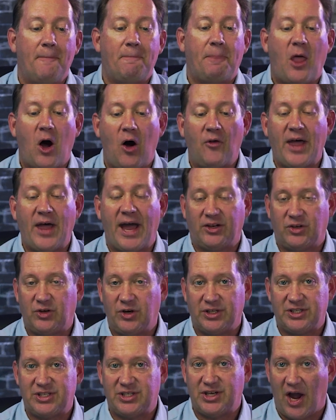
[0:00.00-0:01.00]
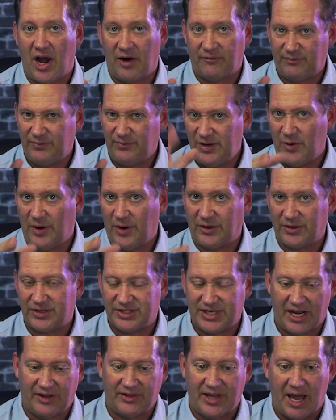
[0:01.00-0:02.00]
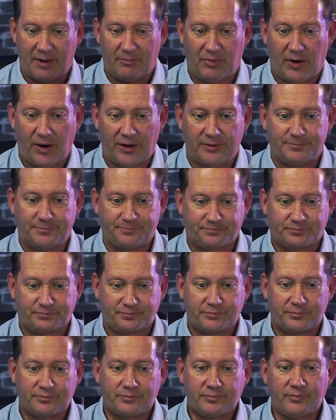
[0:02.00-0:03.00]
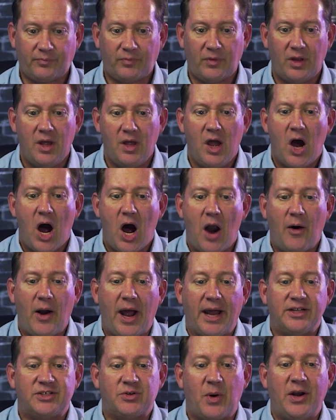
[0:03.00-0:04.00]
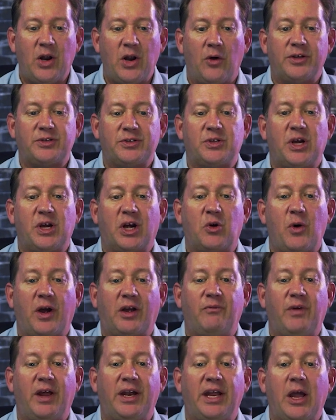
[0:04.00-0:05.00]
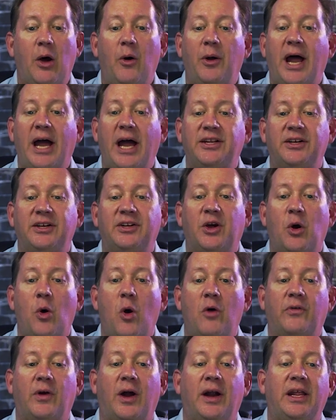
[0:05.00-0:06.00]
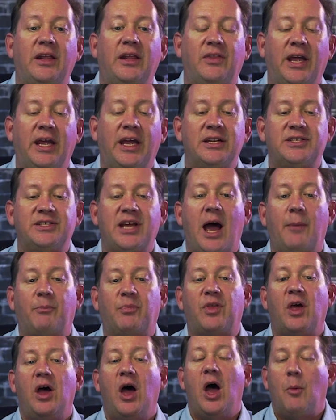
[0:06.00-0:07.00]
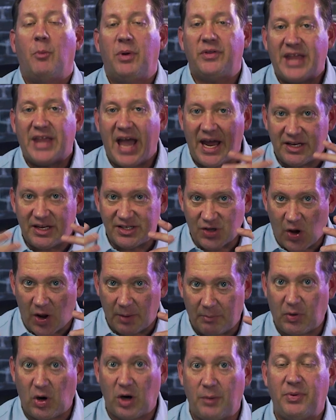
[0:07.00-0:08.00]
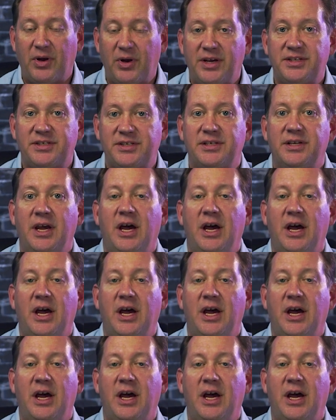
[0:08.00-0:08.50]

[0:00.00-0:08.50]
all that good stuff. You understand that part. All right. So I know this is a quick video and I didn't go over anything in depth, but that is on purpose